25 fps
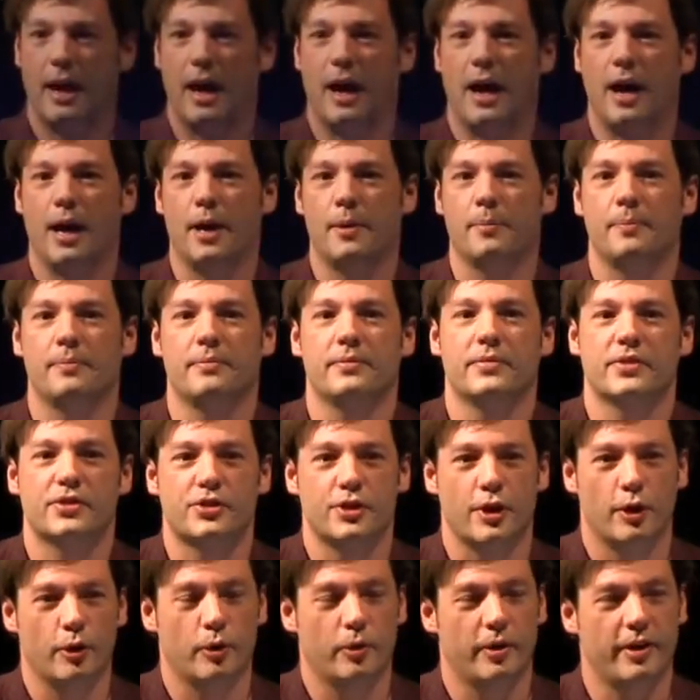Um,
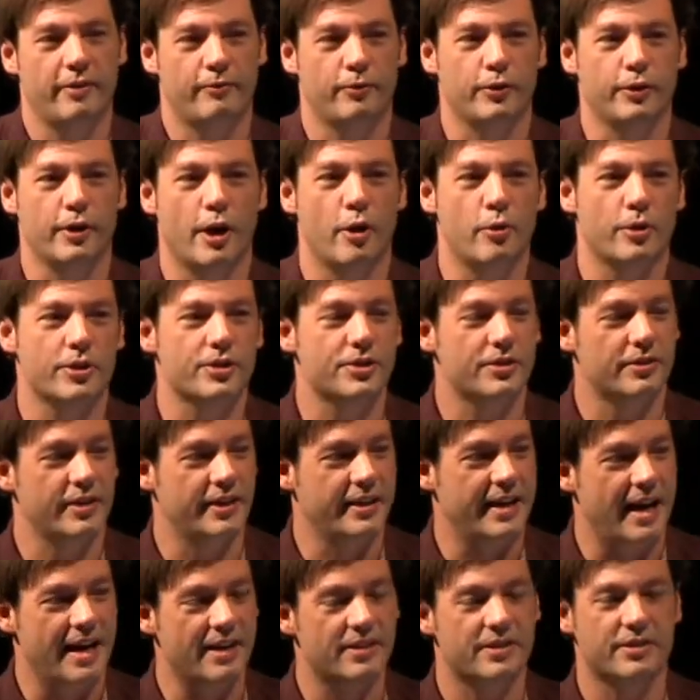so if you notice
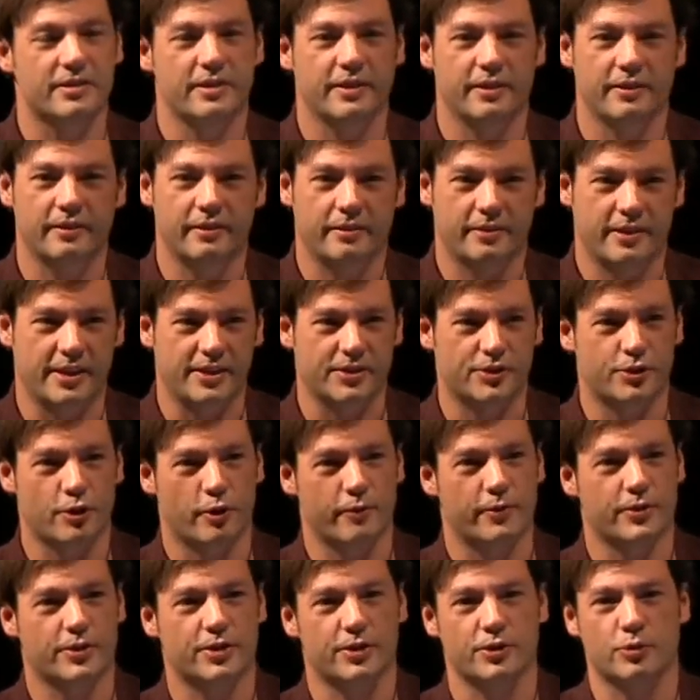the dates that these
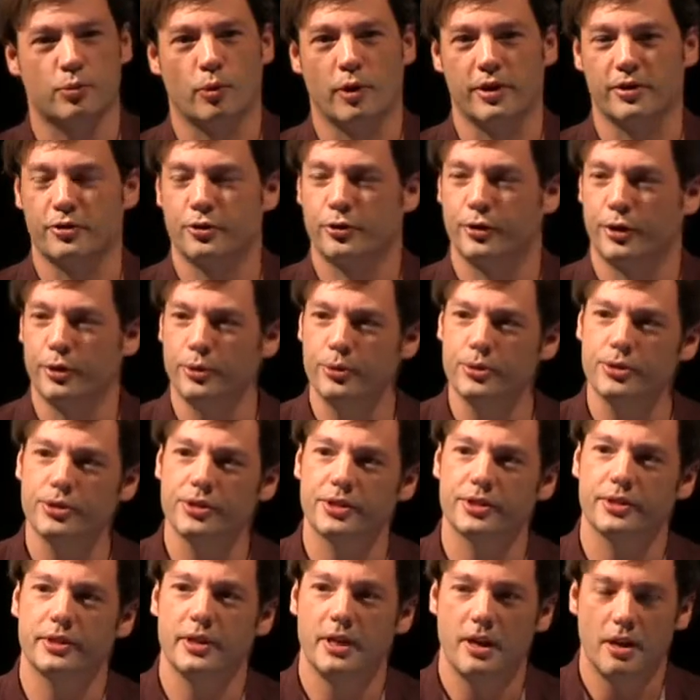services were
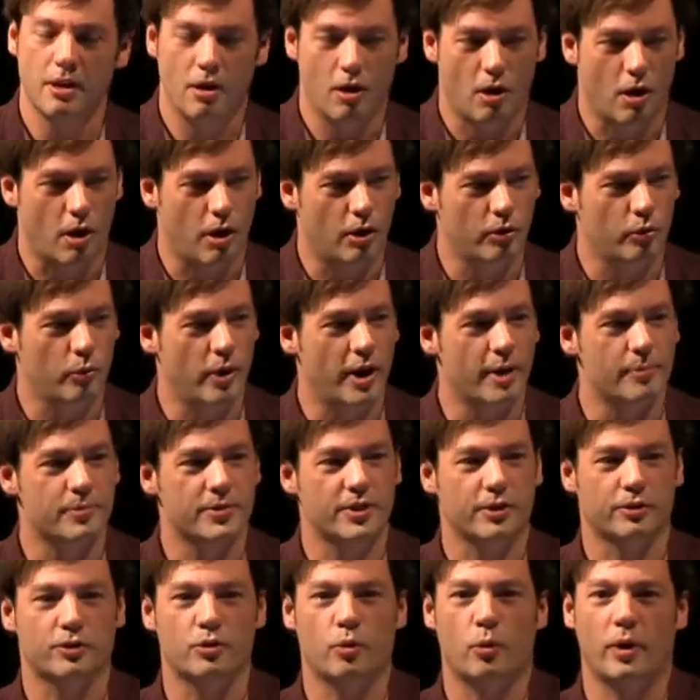introduced, all the way up
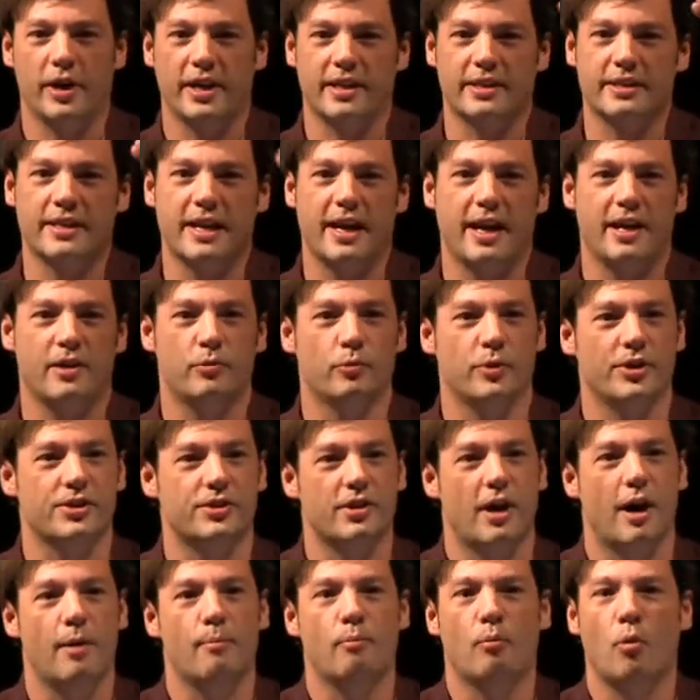till 2010, we
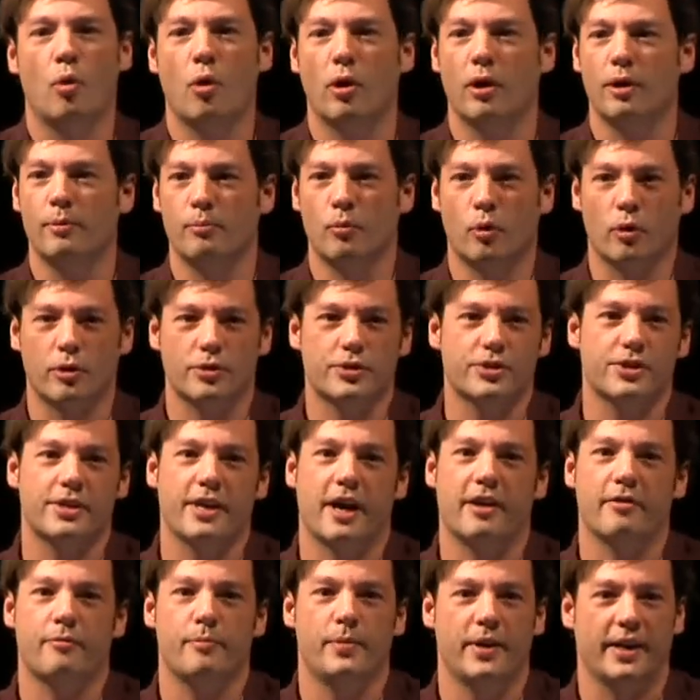saw more and more
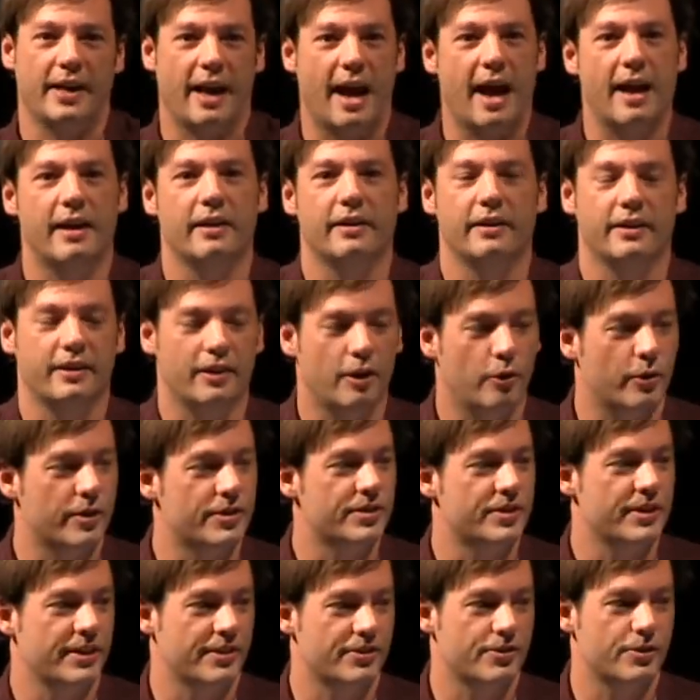stuff being added in
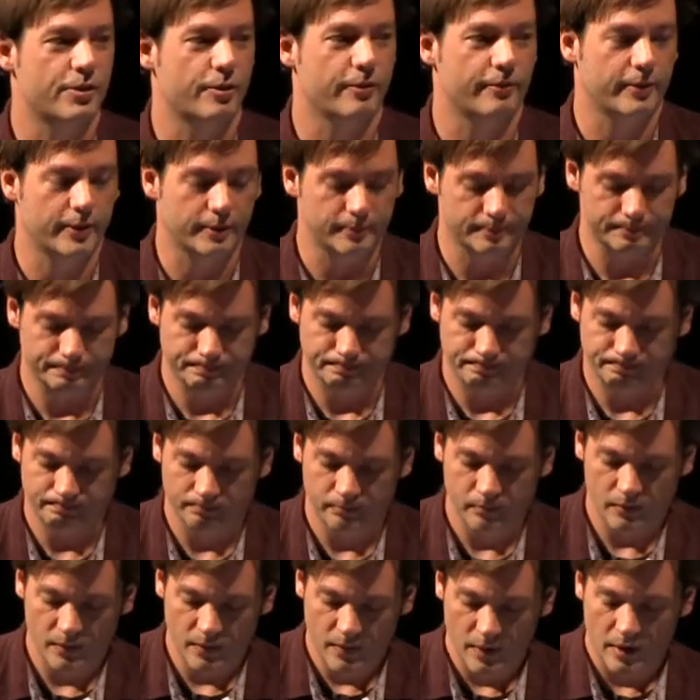OS 10 server.
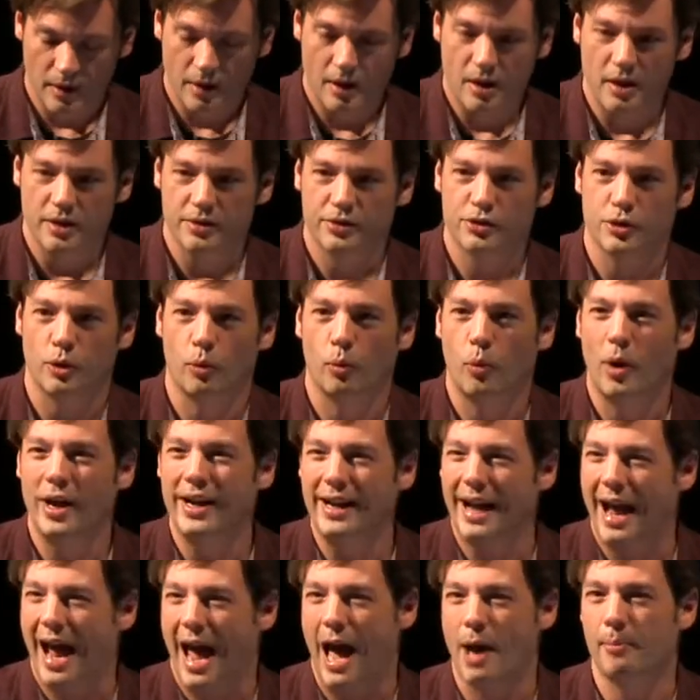So
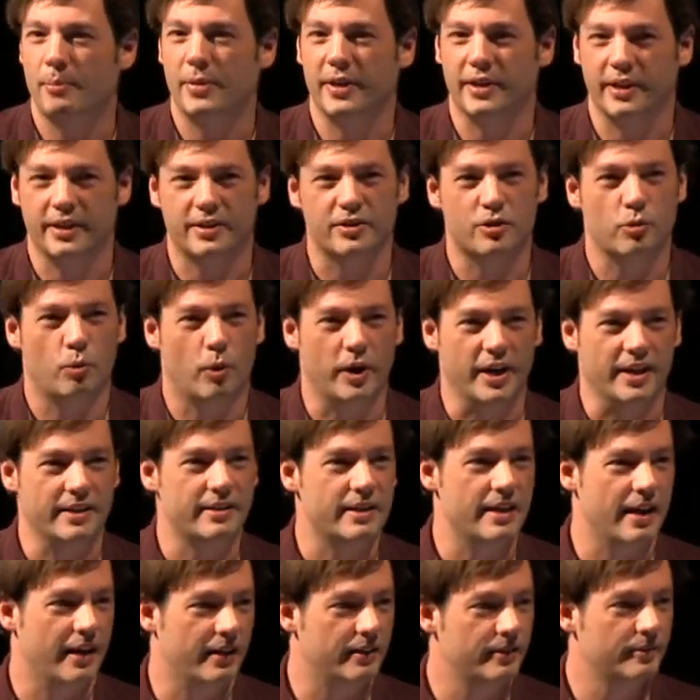what happened in
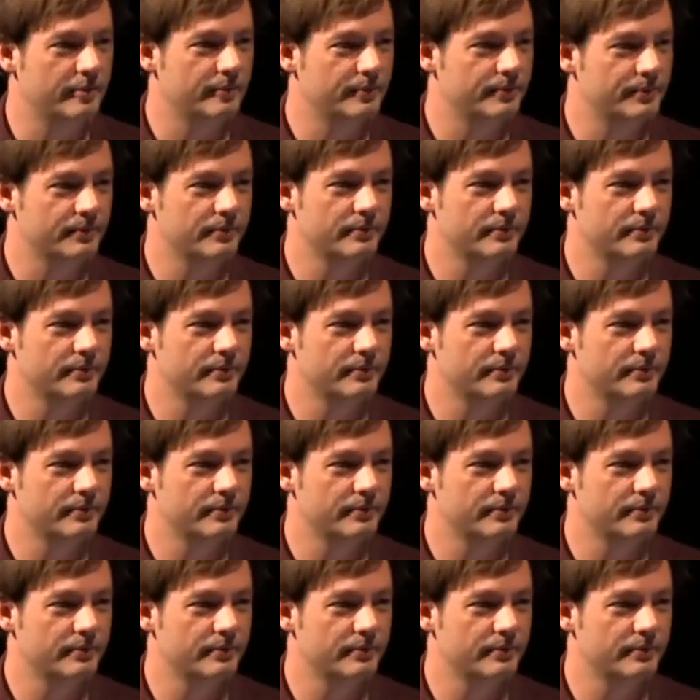2010?